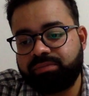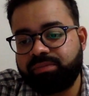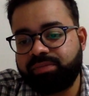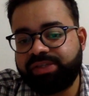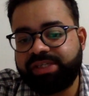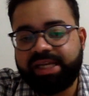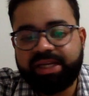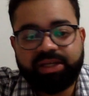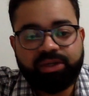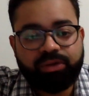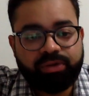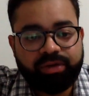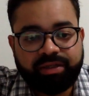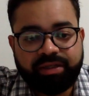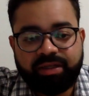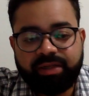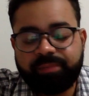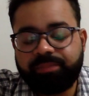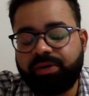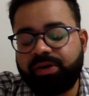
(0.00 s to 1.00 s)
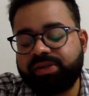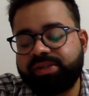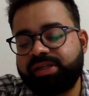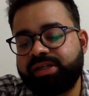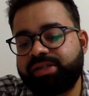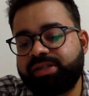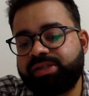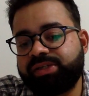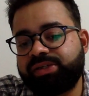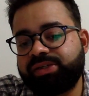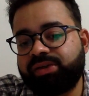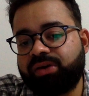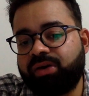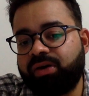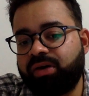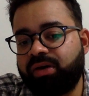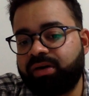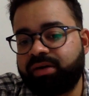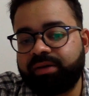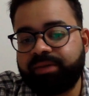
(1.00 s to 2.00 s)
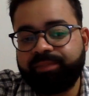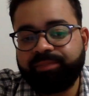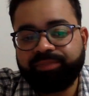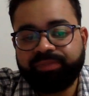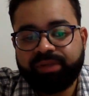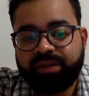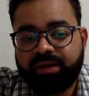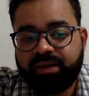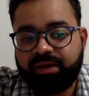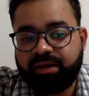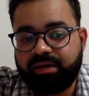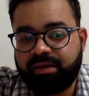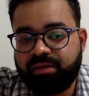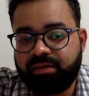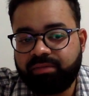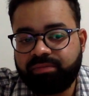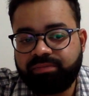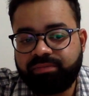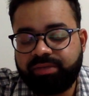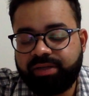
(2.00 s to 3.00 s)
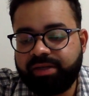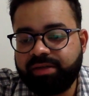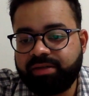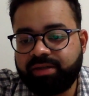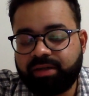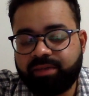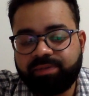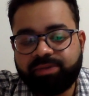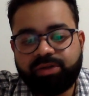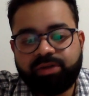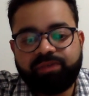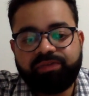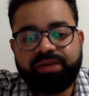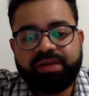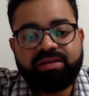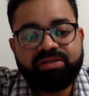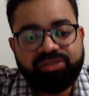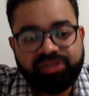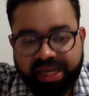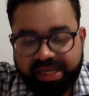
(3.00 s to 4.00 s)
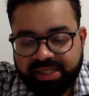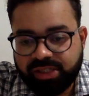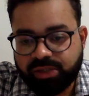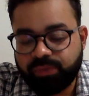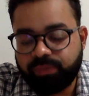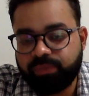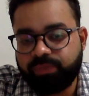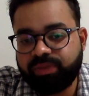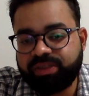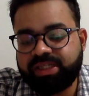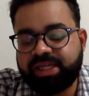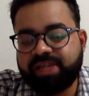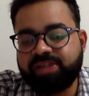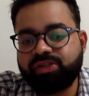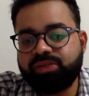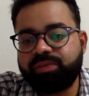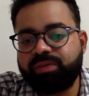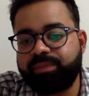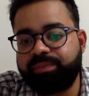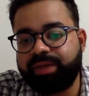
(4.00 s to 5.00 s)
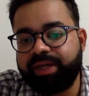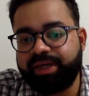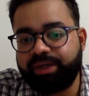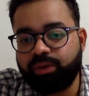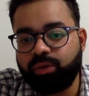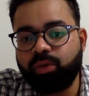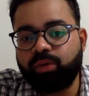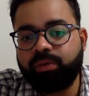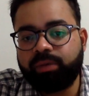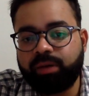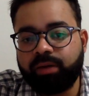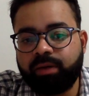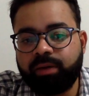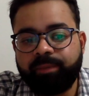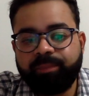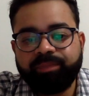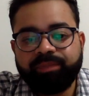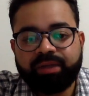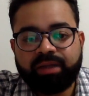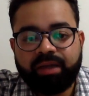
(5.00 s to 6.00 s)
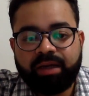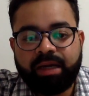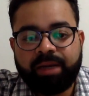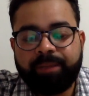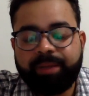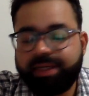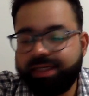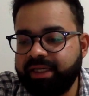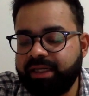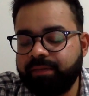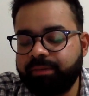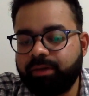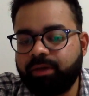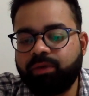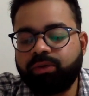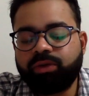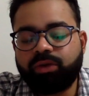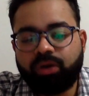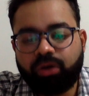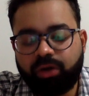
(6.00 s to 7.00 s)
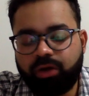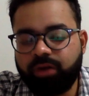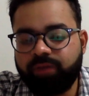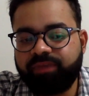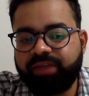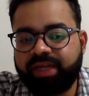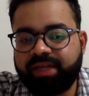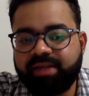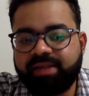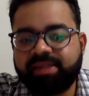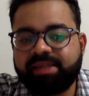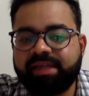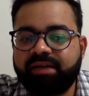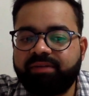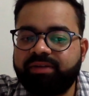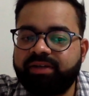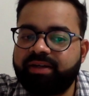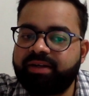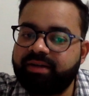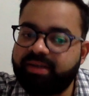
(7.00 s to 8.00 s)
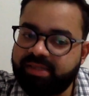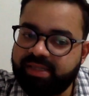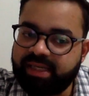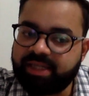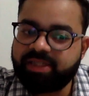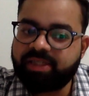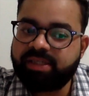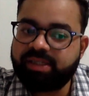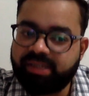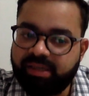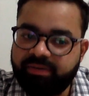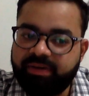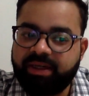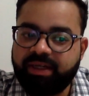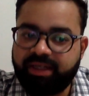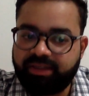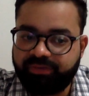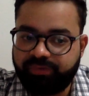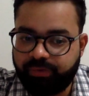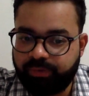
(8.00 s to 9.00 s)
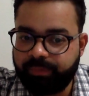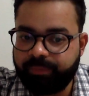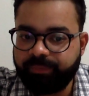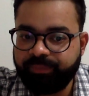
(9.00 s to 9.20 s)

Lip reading: security deposits, or in terms of interest which has to be paid over a money amount. All of that is covered under section 74.